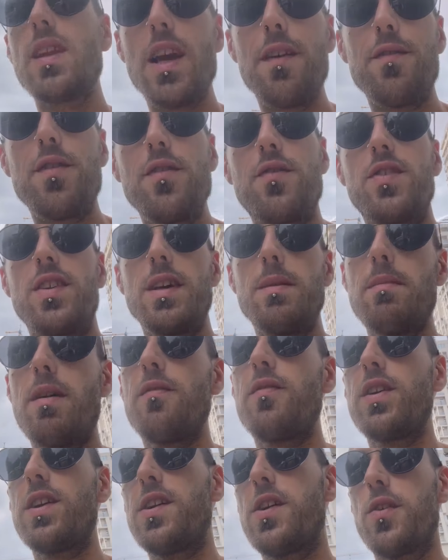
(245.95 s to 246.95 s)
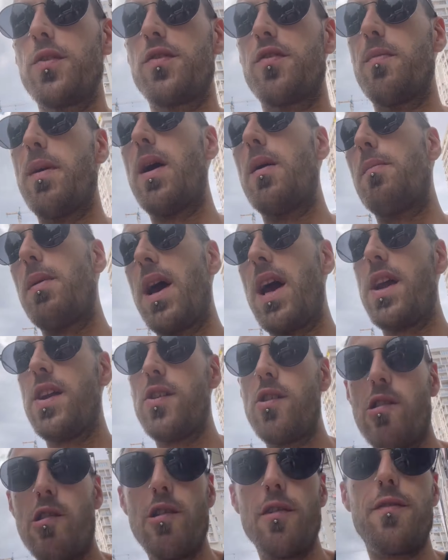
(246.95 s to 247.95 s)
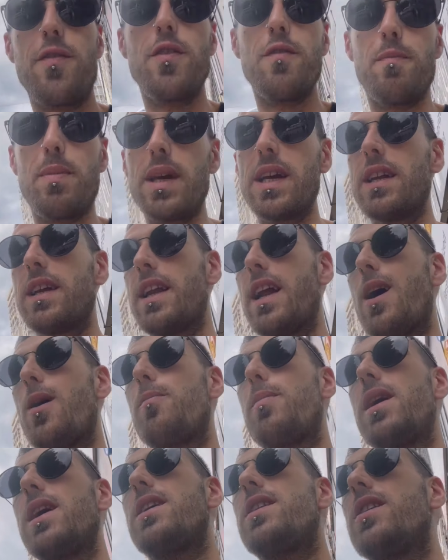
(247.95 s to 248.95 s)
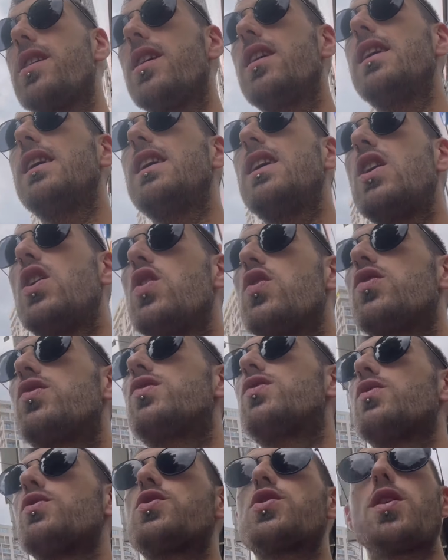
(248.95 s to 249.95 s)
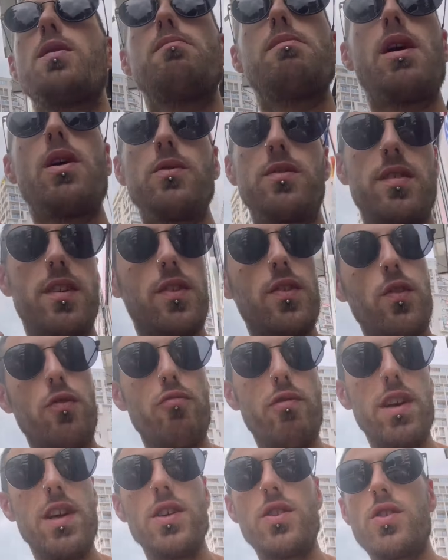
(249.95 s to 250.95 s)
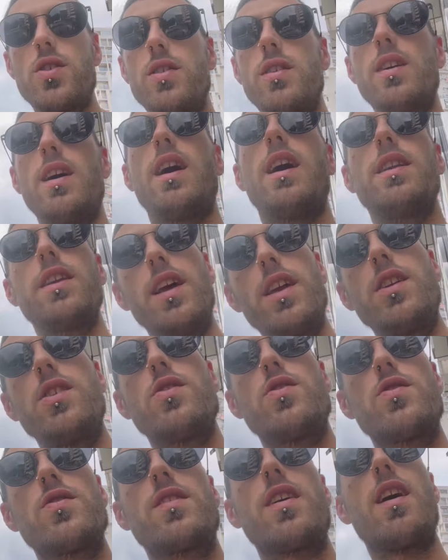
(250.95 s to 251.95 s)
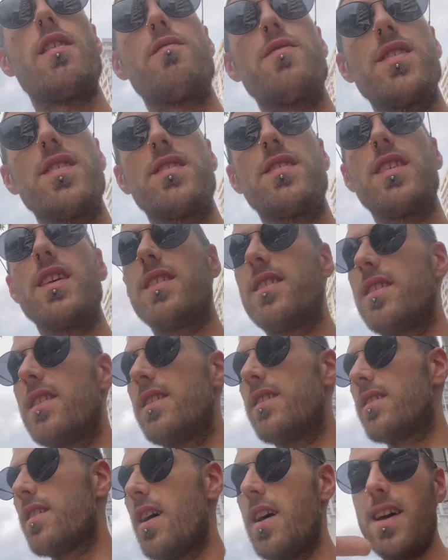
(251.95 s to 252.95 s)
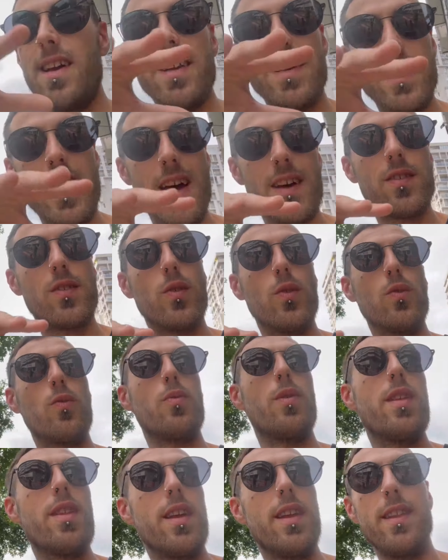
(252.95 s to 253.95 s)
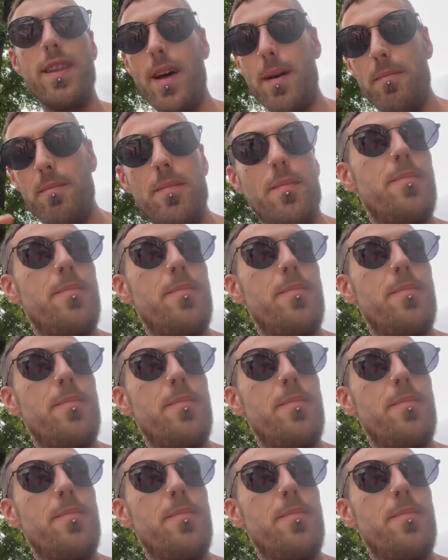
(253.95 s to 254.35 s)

If you've seen my videos from Albania, or if you've been in Albania, such a mountainous region, and then you just have the cities nestled within them.